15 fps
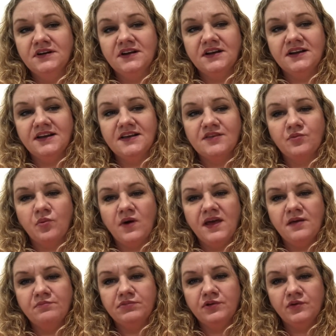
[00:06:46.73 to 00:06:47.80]
nice
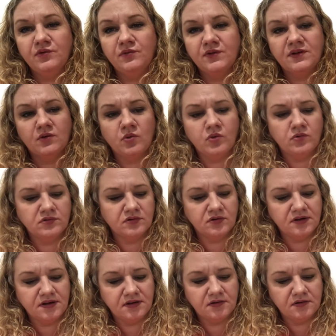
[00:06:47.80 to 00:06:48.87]
white blue with gold on
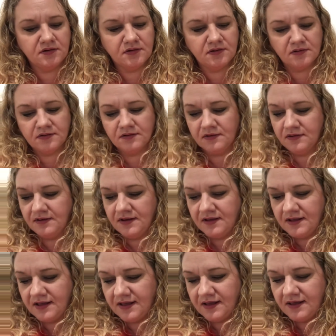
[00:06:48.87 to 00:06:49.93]

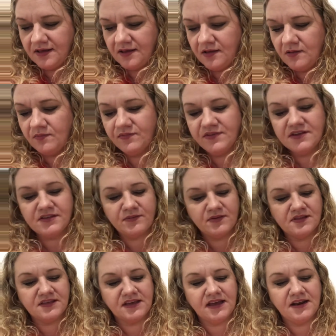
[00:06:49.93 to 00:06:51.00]
it. This
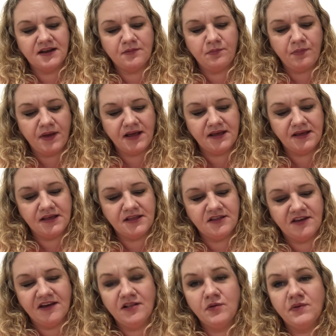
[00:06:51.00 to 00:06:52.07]
one's kind of pink and
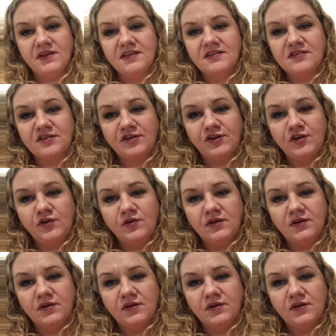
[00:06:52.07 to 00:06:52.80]
yellowy. That's cute.